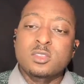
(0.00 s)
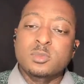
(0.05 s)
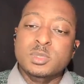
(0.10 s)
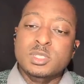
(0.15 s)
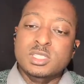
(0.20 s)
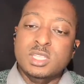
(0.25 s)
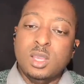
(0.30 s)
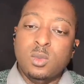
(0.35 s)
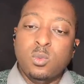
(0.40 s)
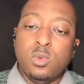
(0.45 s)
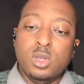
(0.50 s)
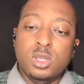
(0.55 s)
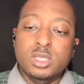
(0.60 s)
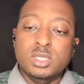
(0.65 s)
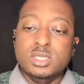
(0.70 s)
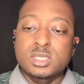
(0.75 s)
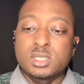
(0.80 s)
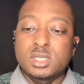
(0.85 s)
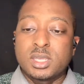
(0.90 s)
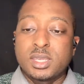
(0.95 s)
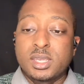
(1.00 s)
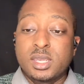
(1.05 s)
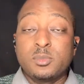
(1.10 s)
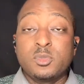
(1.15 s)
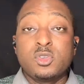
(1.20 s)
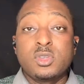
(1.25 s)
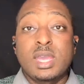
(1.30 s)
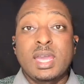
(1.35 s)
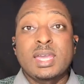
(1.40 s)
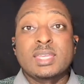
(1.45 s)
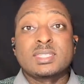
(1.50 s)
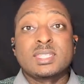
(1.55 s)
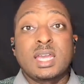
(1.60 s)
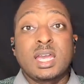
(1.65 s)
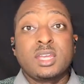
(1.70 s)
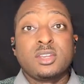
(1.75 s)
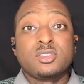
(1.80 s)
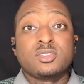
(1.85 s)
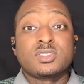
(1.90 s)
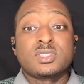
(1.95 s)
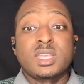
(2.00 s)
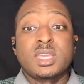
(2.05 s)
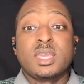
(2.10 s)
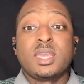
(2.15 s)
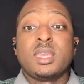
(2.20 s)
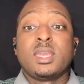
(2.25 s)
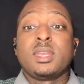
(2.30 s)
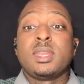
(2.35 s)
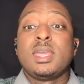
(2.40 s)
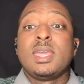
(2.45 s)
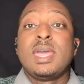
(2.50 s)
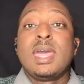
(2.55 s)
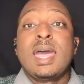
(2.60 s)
is because I wanted to help you guys to understand